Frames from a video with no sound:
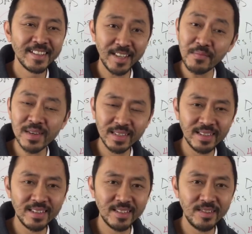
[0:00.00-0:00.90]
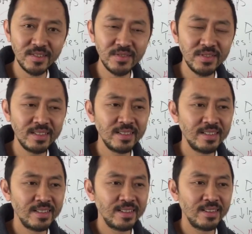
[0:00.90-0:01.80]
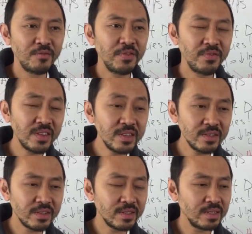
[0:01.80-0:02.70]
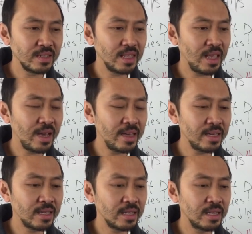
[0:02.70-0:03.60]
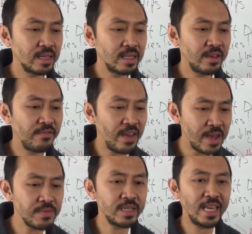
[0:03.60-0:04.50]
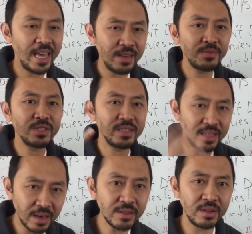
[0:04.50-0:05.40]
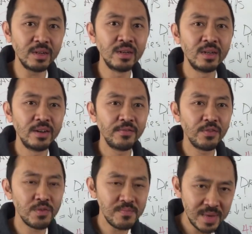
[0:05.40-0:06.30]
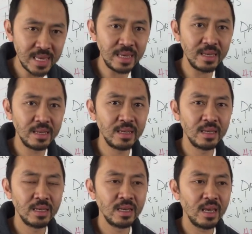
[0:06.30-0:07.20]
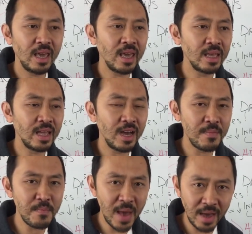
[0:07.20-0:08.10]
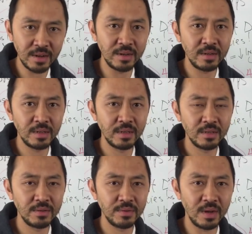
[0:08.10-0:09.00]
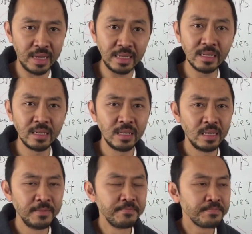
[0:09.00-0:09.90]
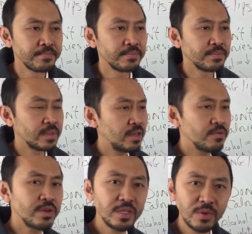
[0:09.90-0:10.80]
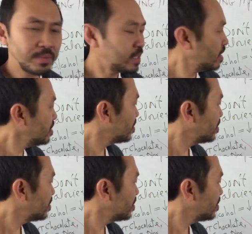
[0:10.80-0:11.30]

Does that make sense to you? We feel like the family came together for me and I mattered, right? And the reason why I'm telling